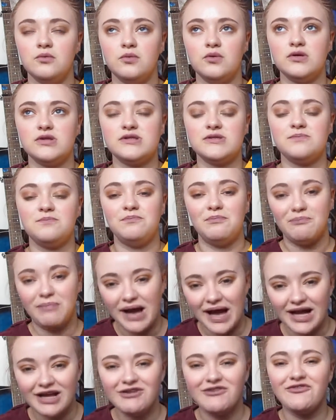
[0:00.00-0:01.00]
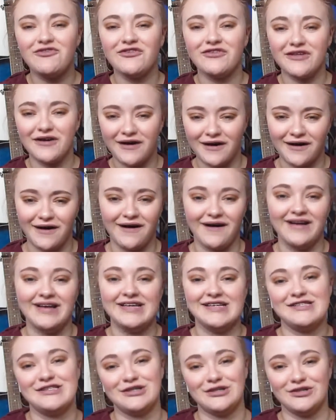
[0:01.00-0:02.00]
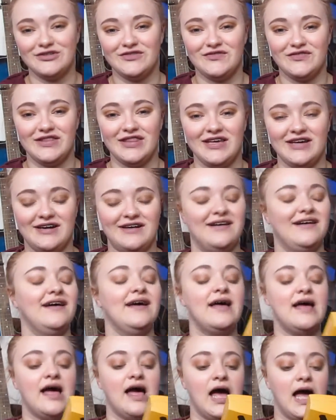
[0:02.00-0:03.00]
"What's bad for the heart is good for the art."